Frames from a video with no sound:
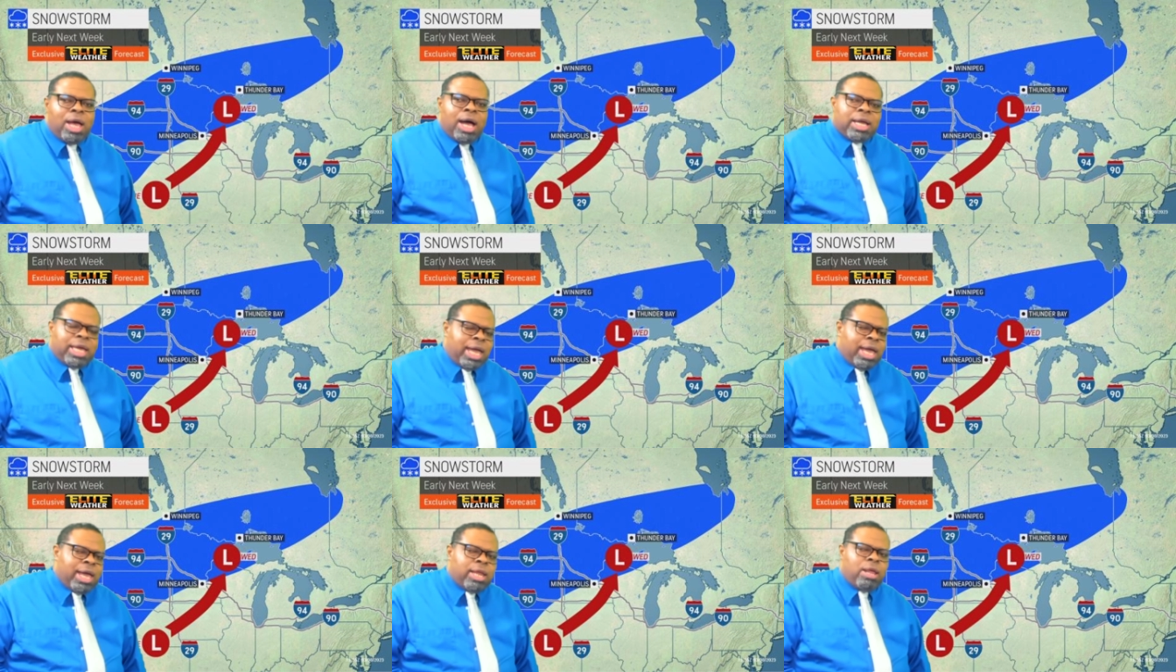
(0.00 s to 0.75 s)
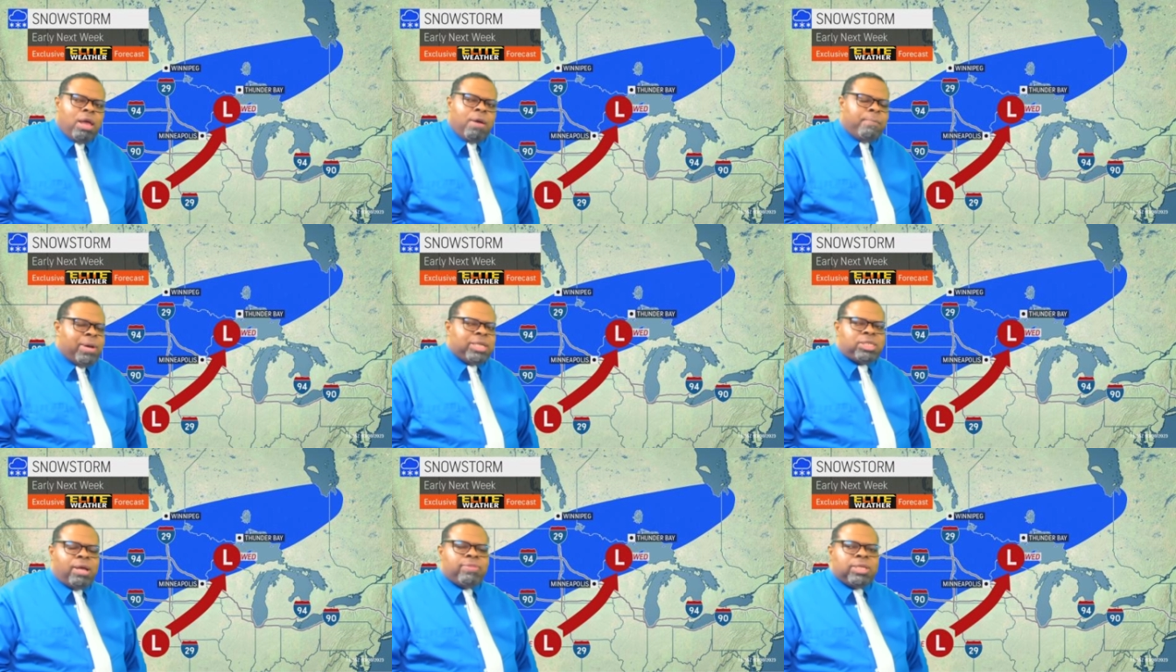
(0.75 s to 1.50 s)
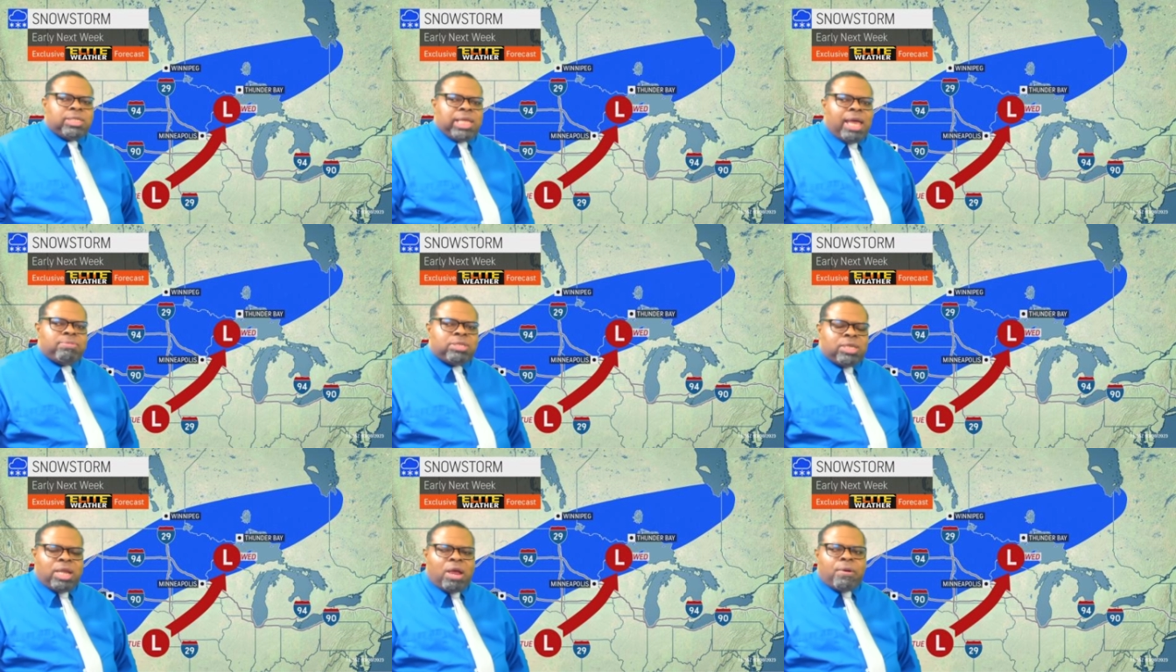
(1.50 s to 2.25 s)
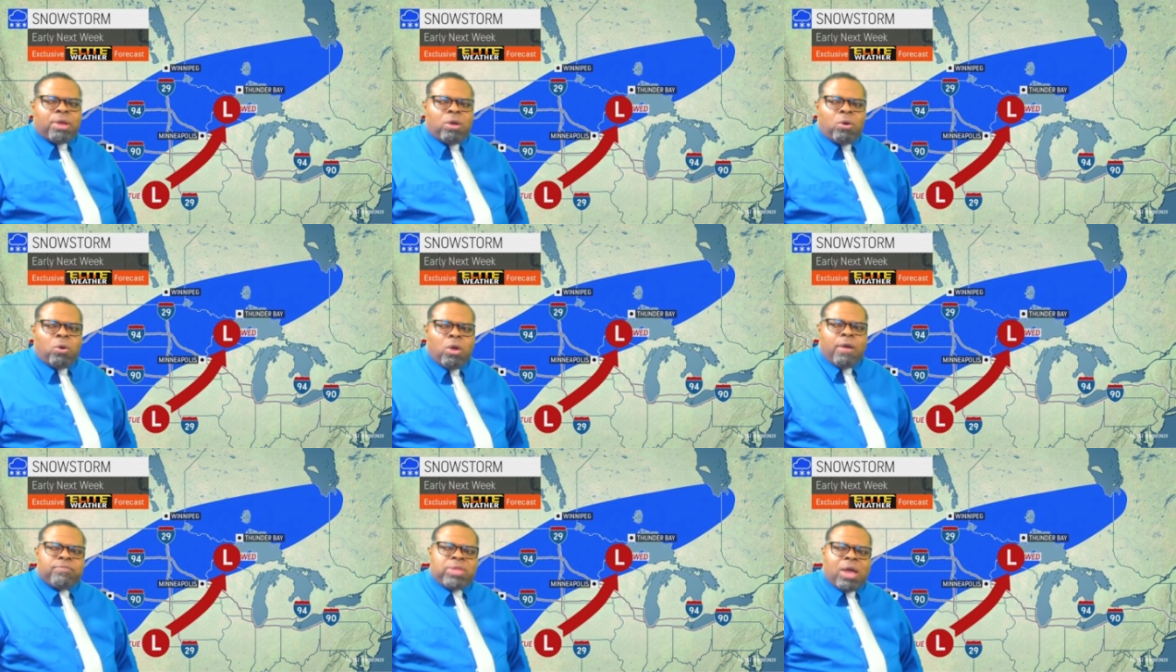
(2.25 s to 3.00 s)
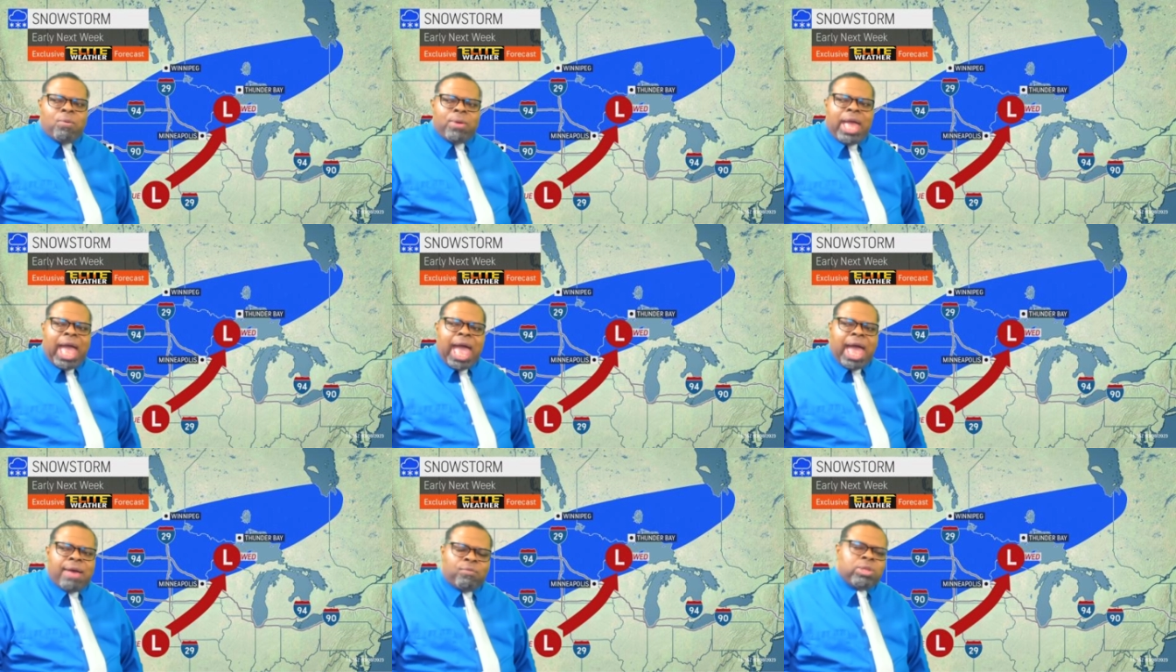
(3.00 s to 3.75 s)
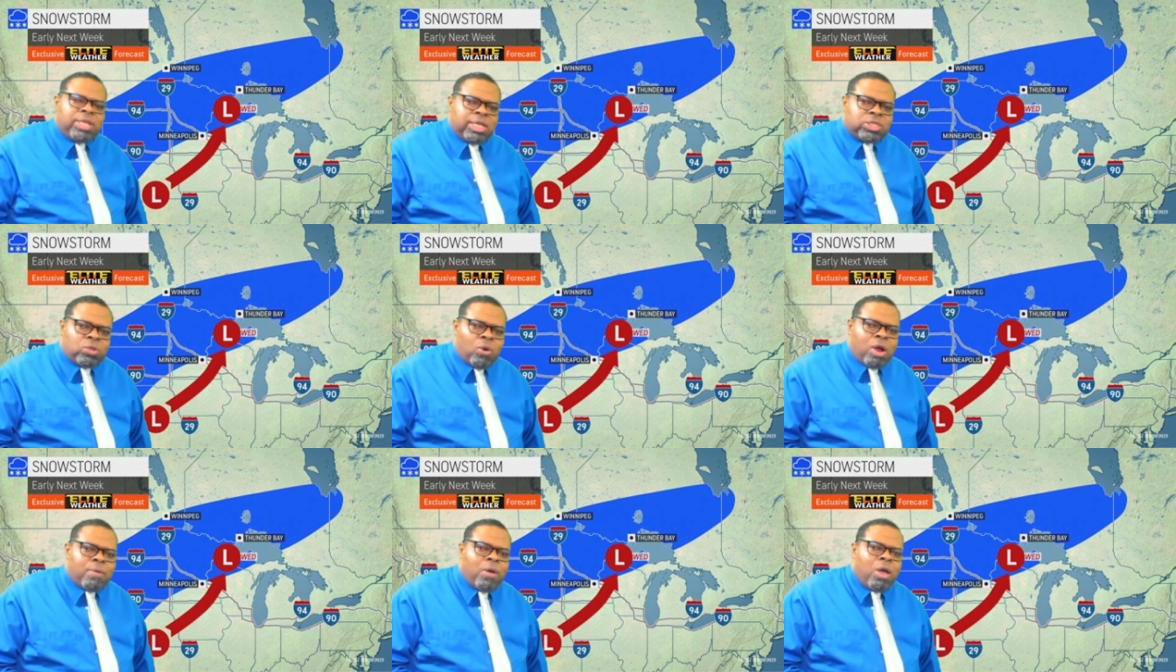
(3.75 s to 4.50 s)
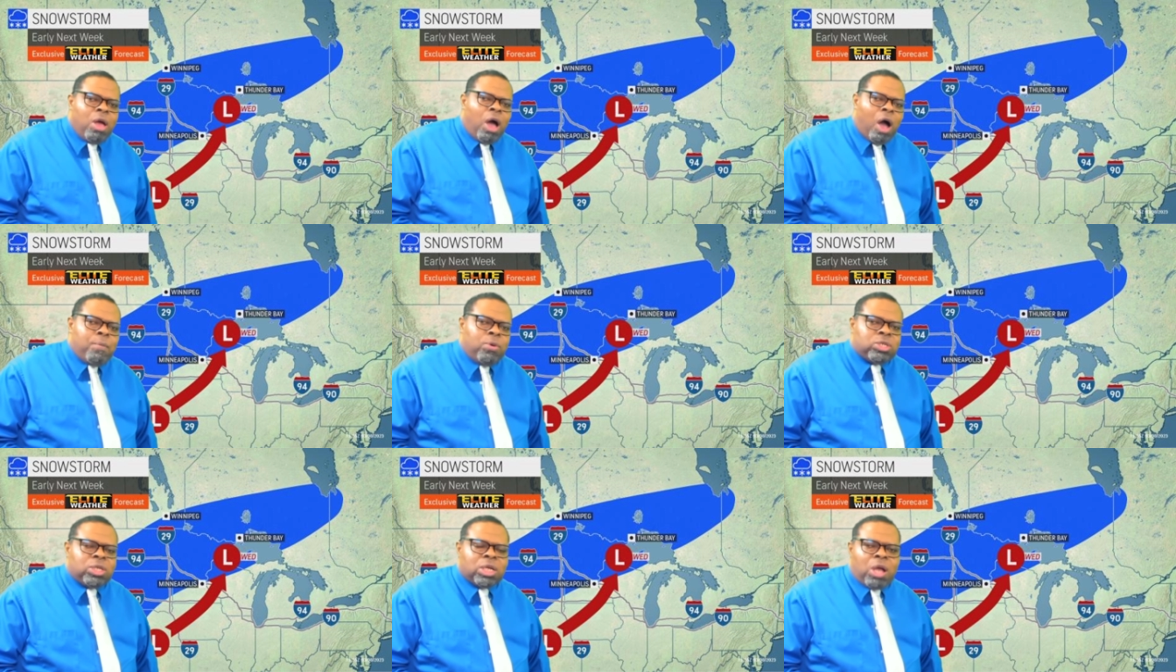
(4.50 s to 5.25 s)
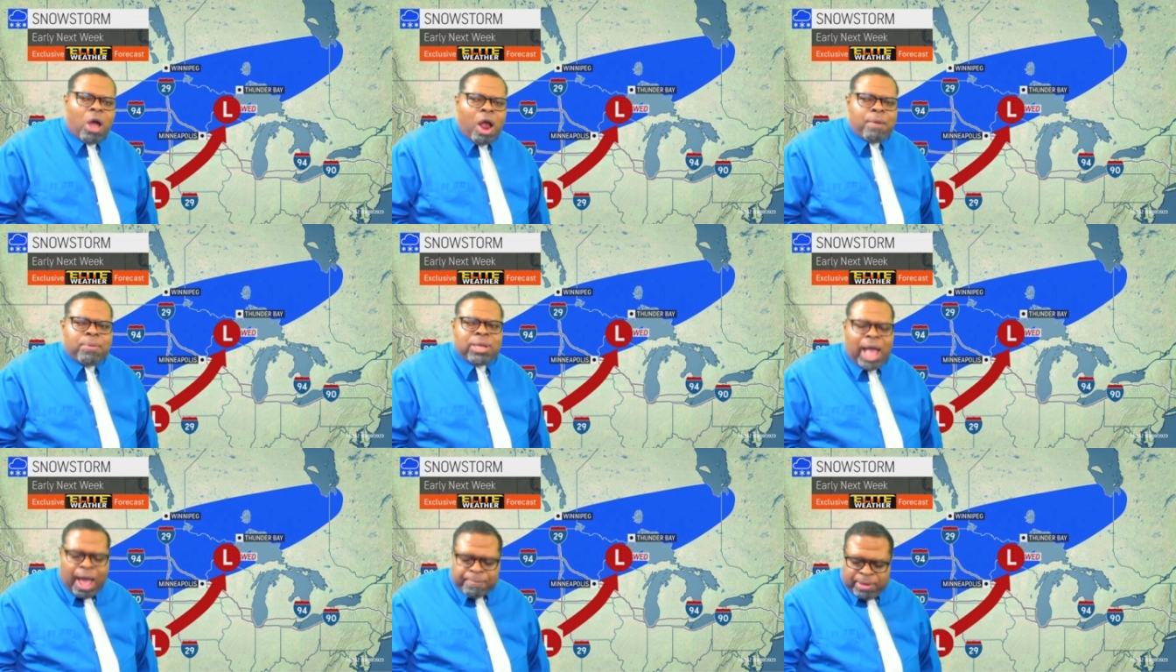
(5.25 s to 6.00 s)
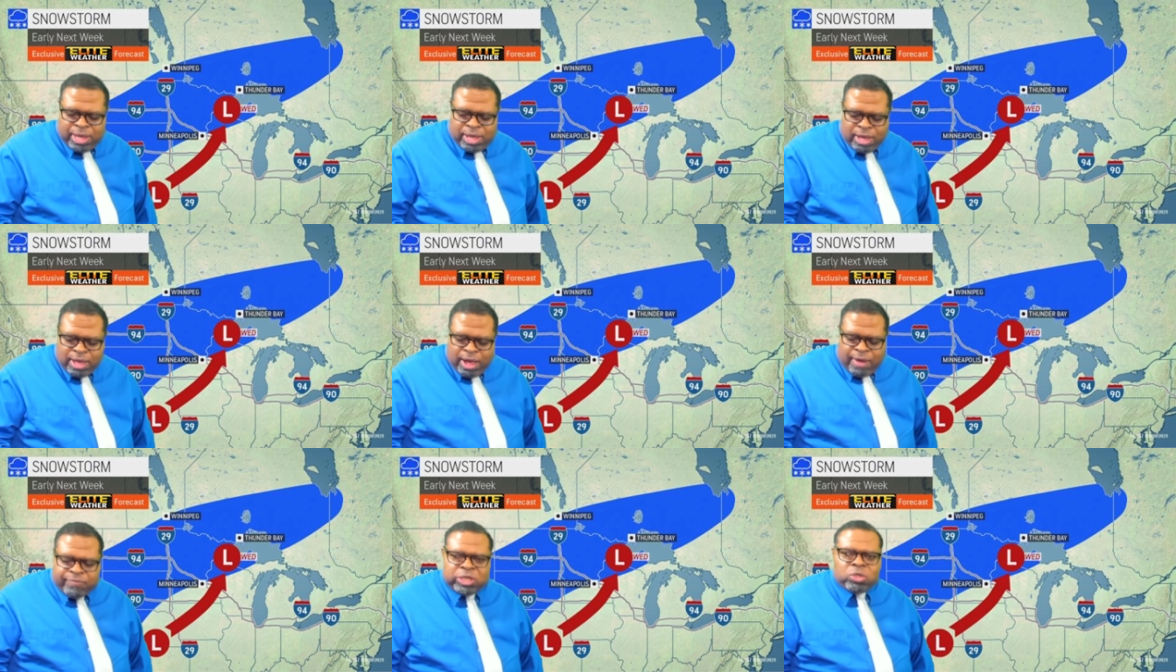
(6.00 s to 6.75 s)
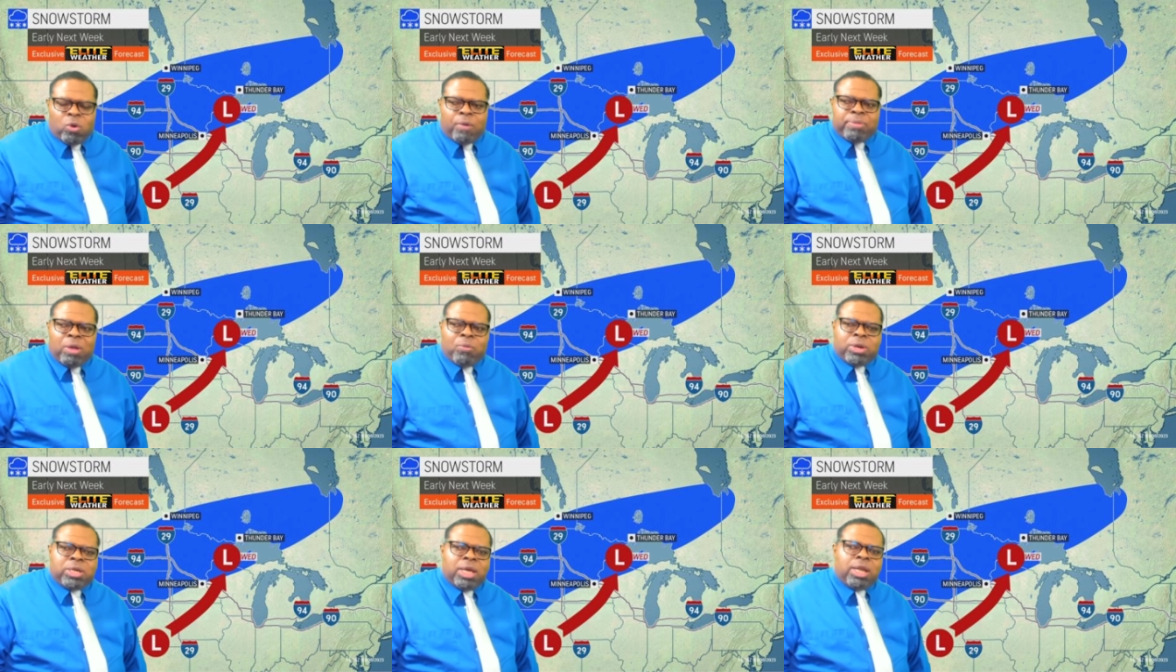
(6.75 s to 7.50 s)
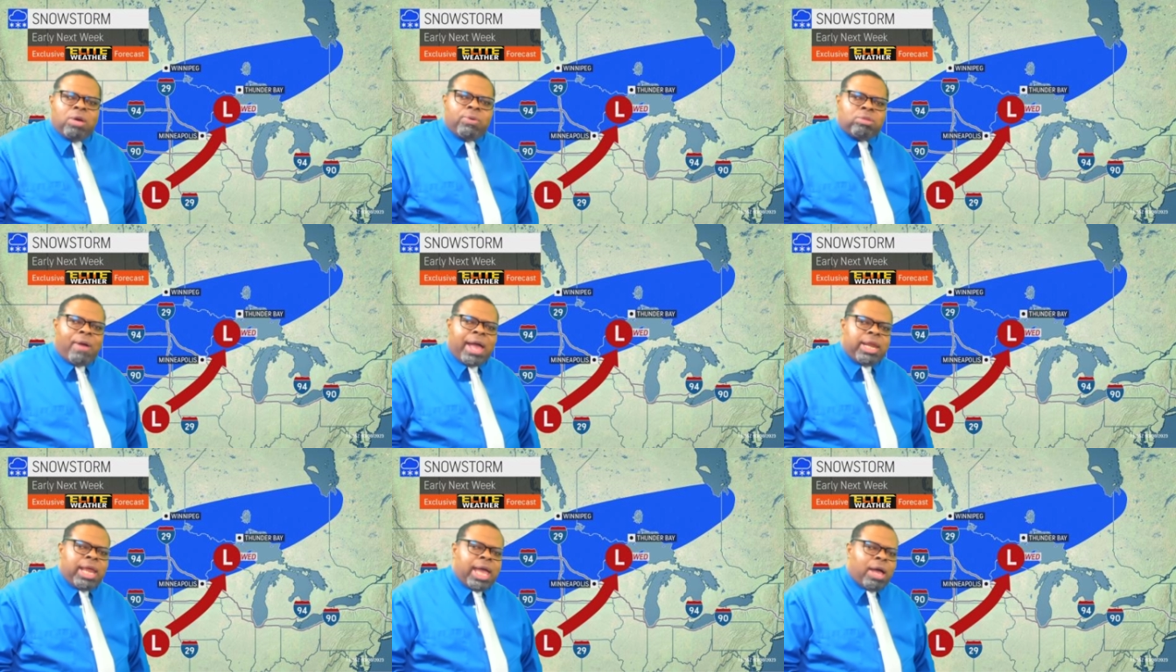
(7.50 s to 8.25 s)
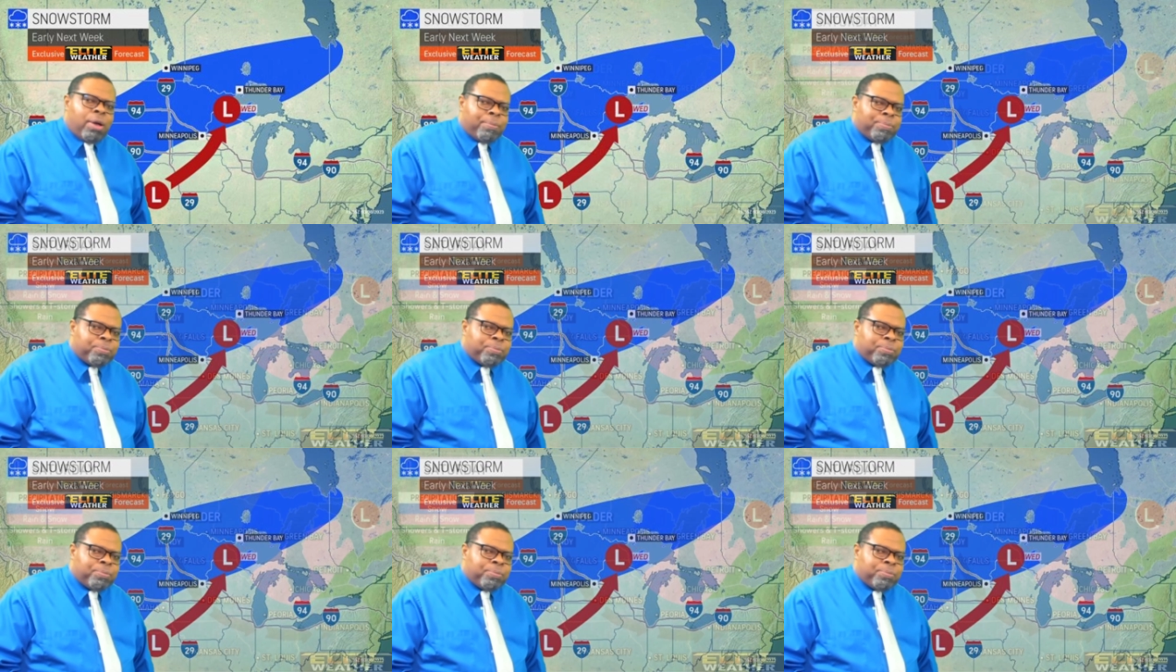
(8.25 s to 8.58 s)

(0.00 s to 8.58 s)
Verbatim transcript: Again, much of the same scenario that we had with this storm, almost a carbon copy of the storm that we're dealing with right now.